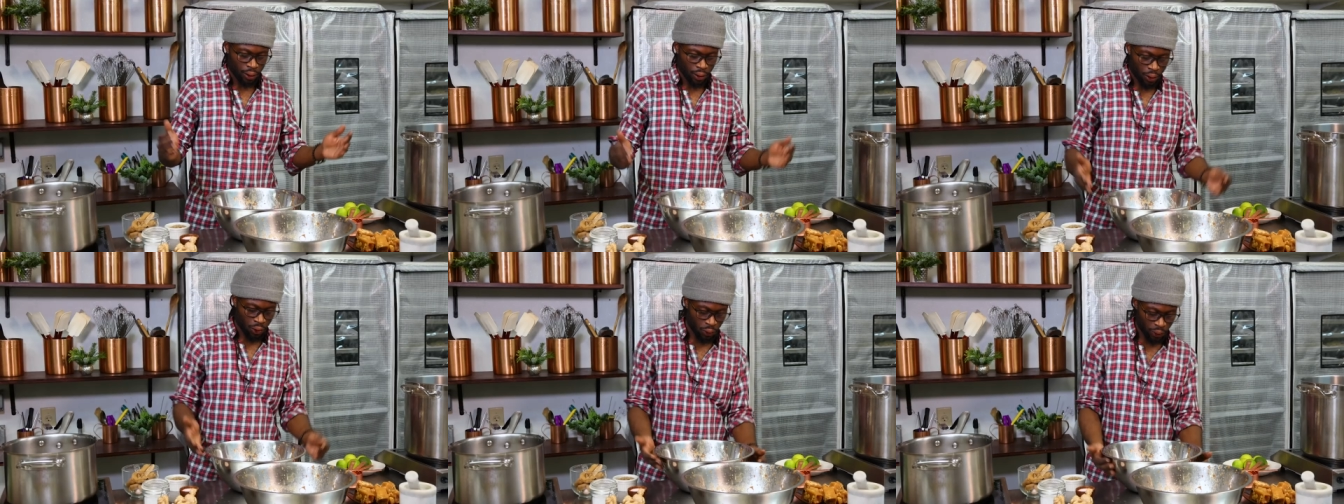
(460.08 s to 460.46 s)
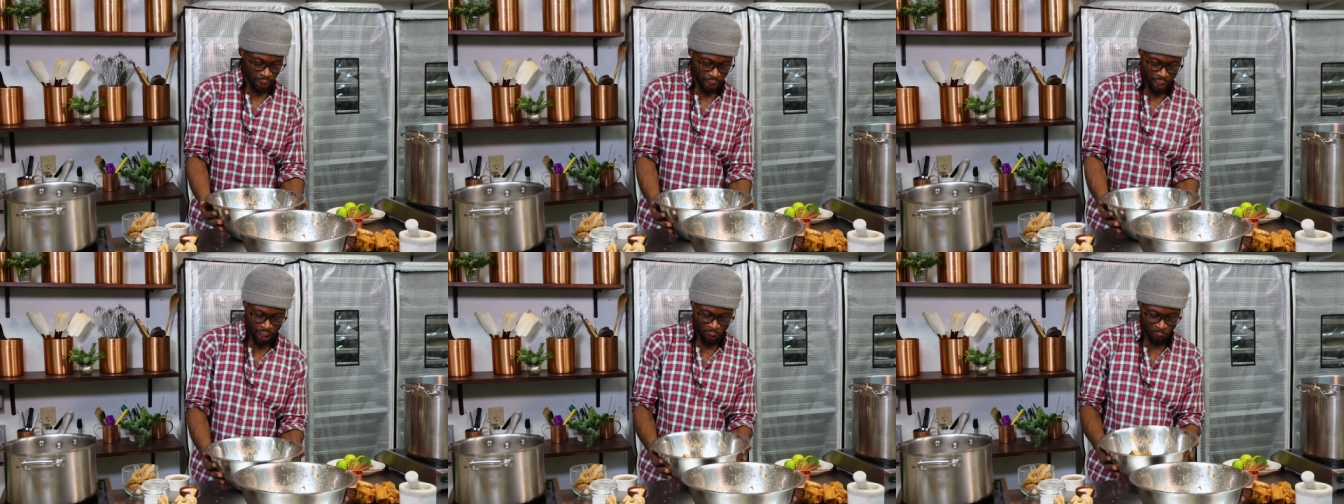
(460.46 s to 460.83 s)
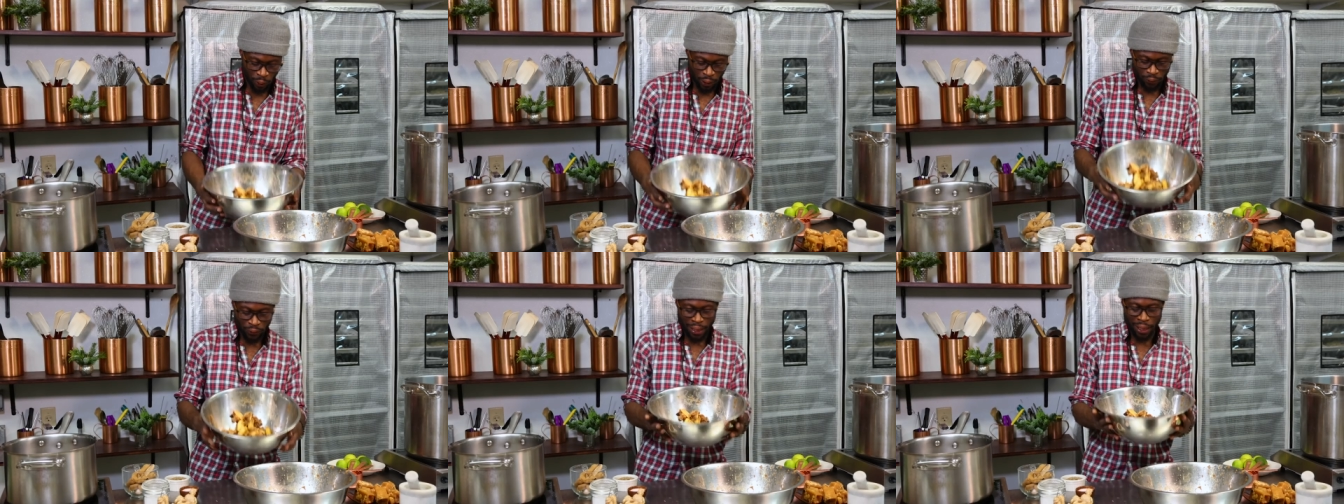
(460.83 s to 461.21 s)
Okay,
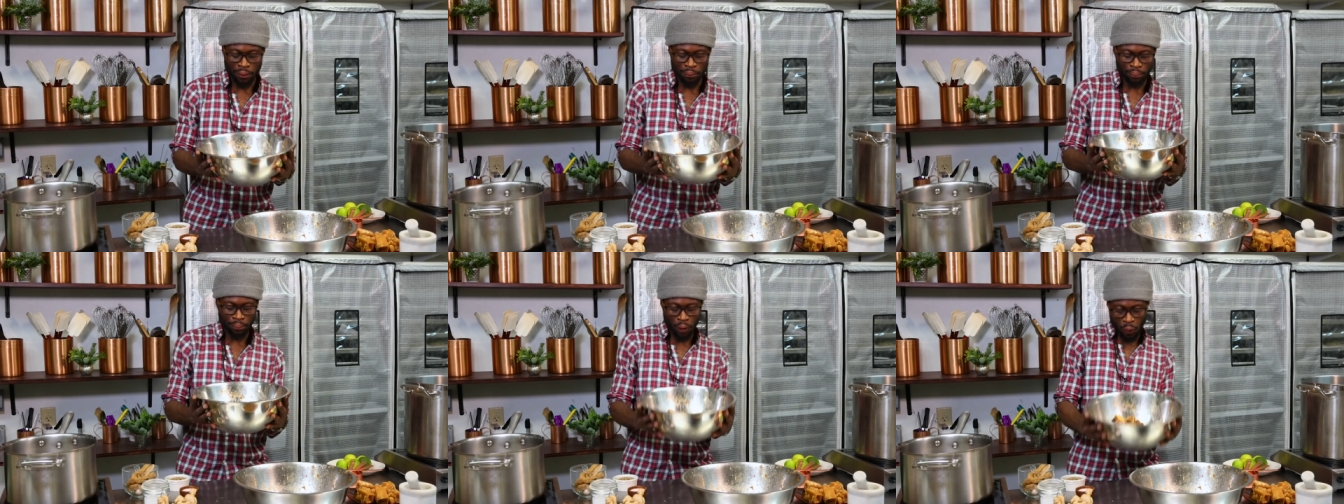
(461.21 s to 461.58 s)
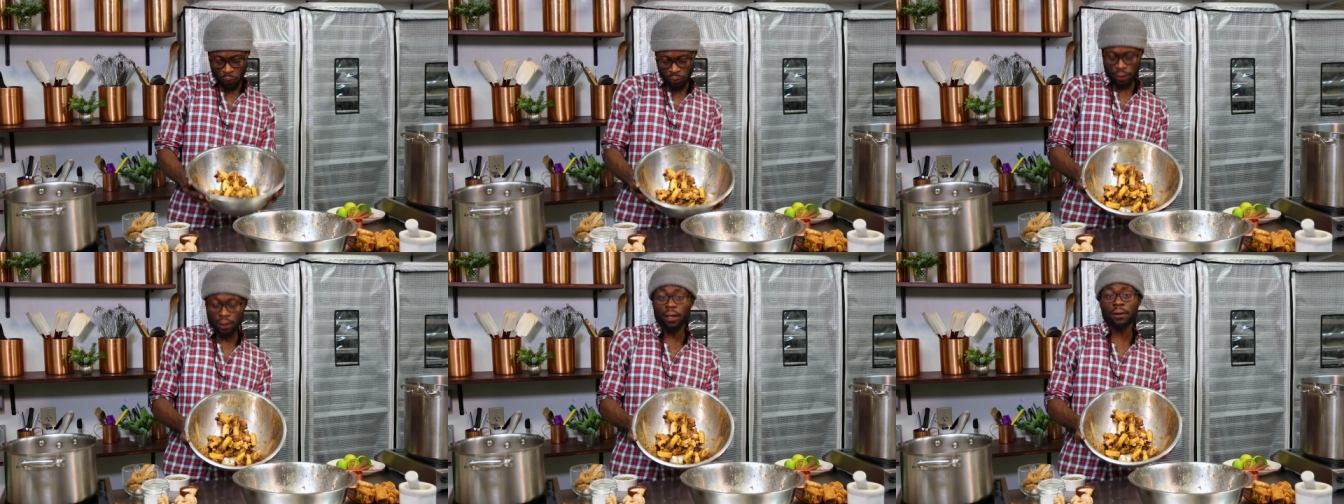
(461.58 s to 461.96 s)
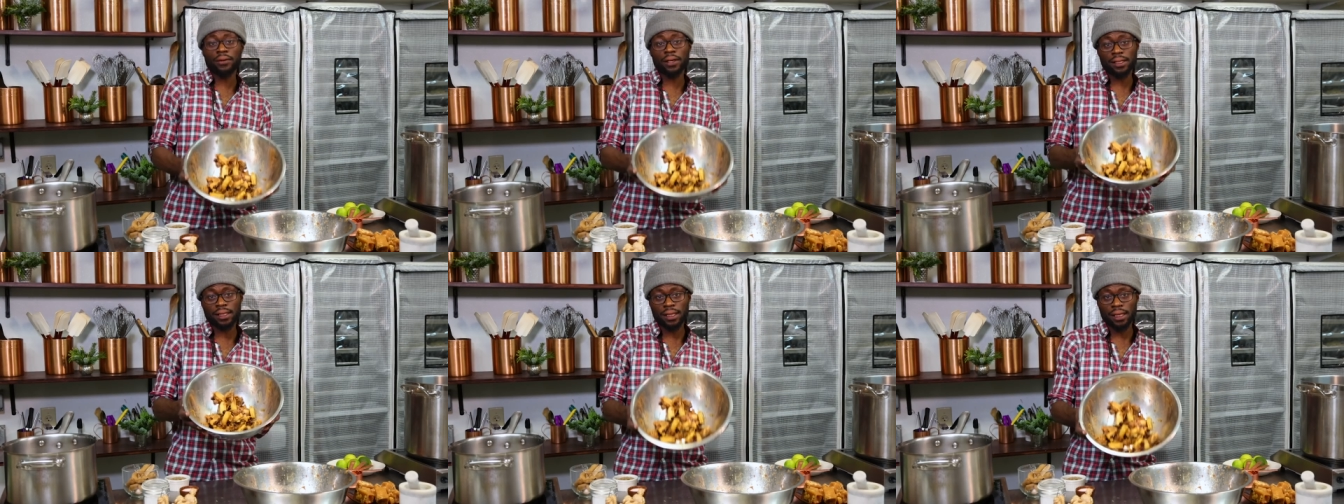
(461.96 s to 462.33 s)
we've gotten most of
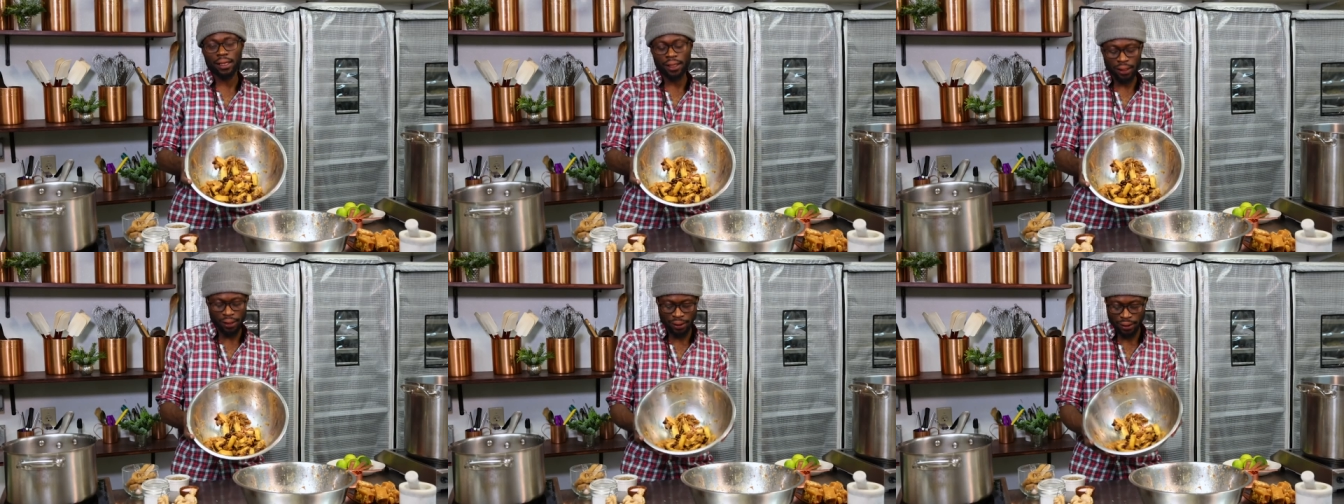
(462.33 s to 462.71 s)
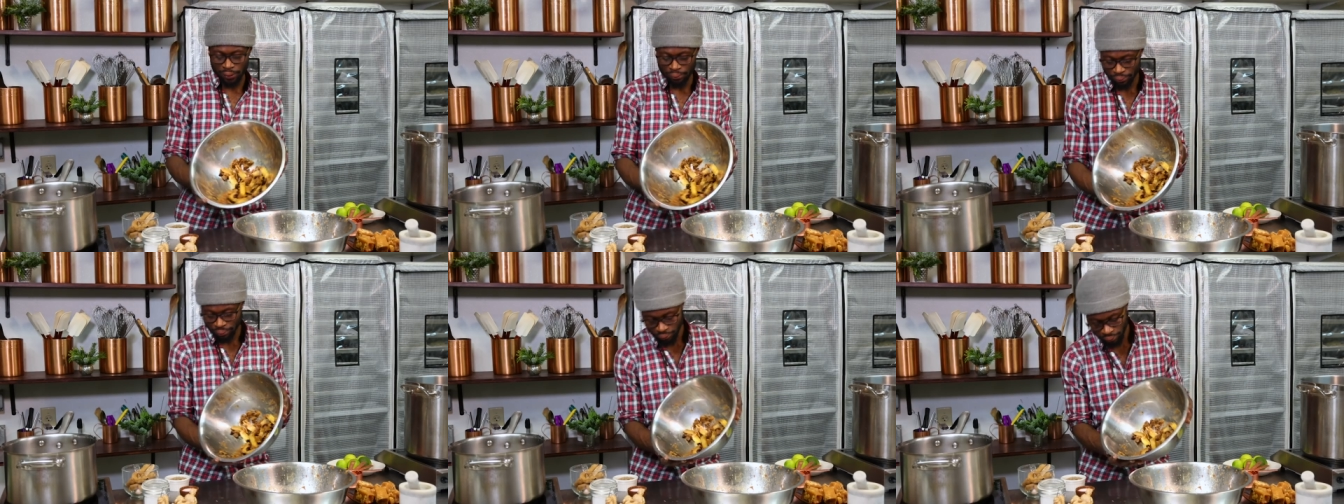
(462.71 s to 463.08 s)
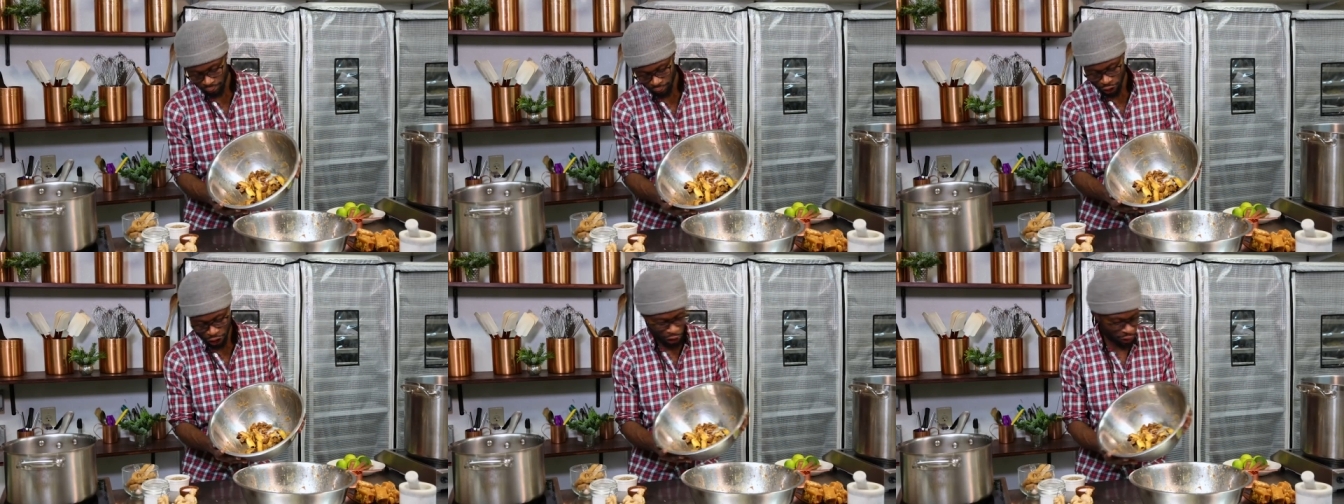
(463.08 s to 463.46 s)
the seeds and
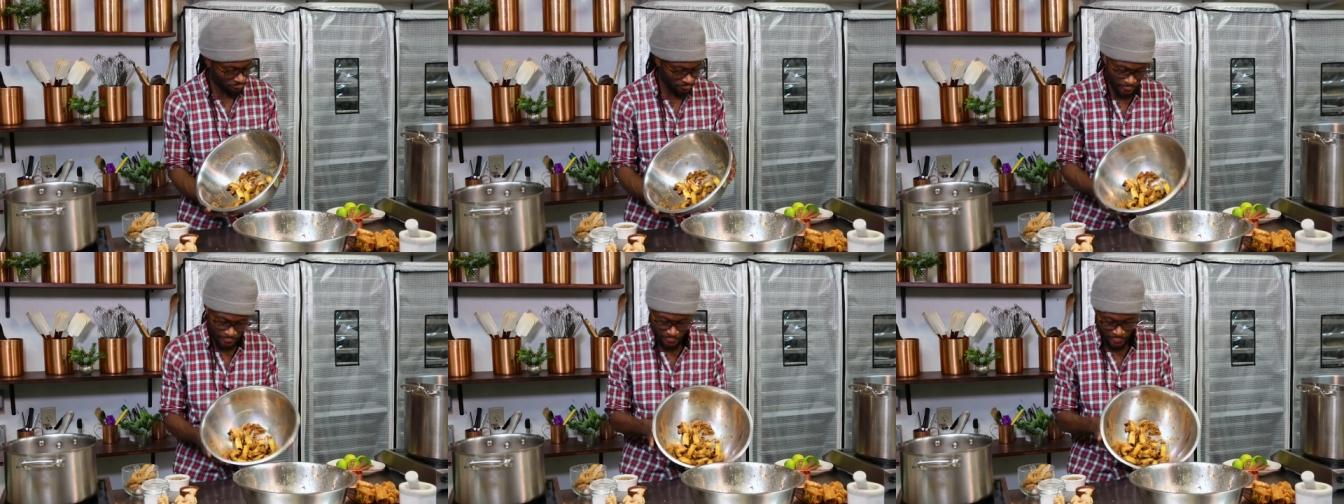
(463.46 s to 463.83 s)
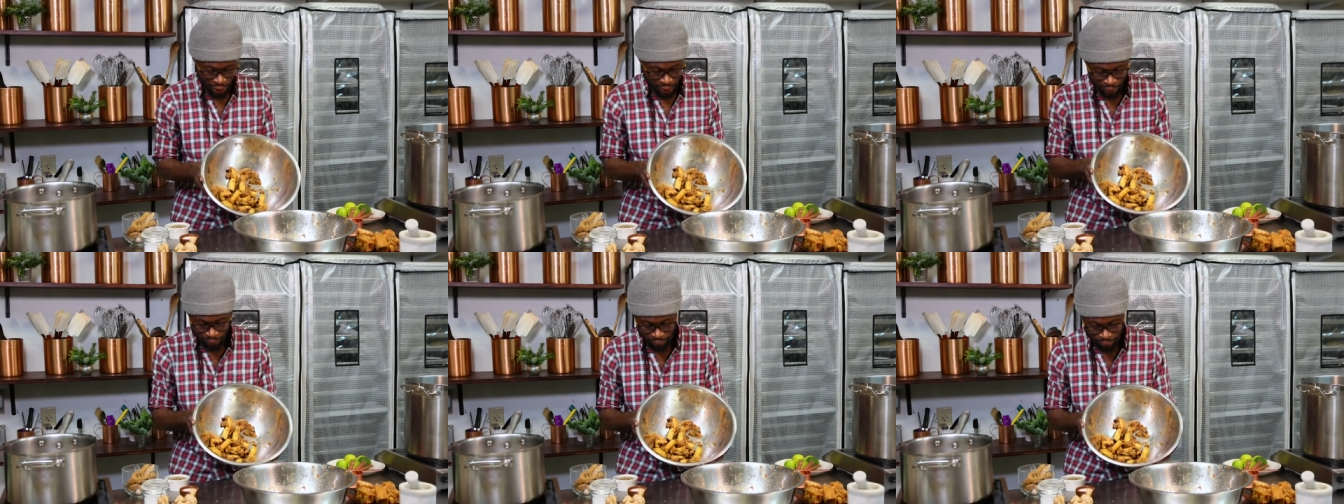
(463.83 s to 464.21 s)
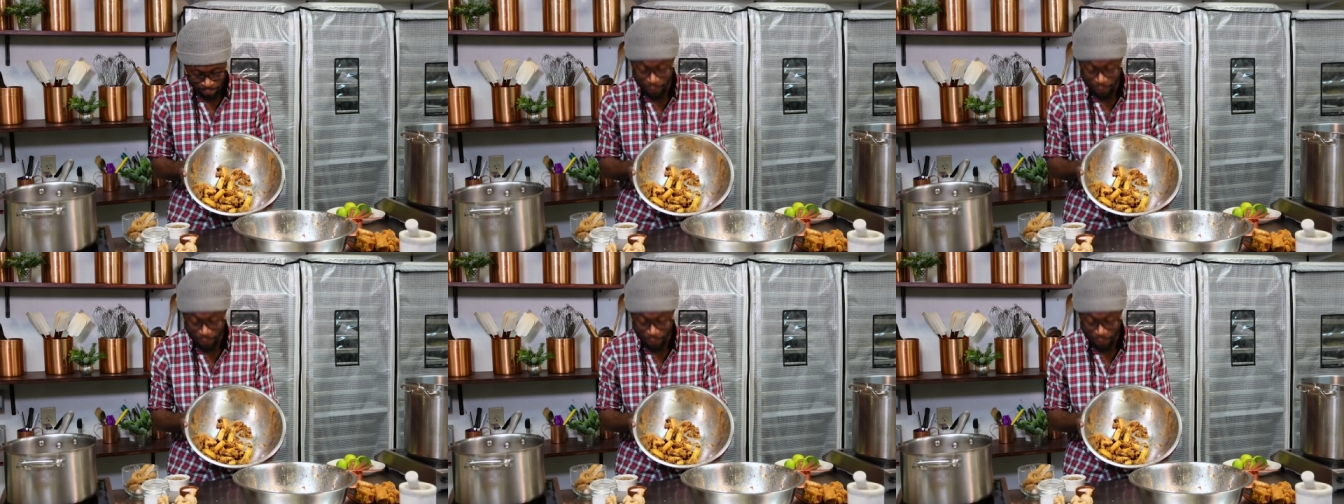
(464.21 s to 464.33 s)
sugarcane and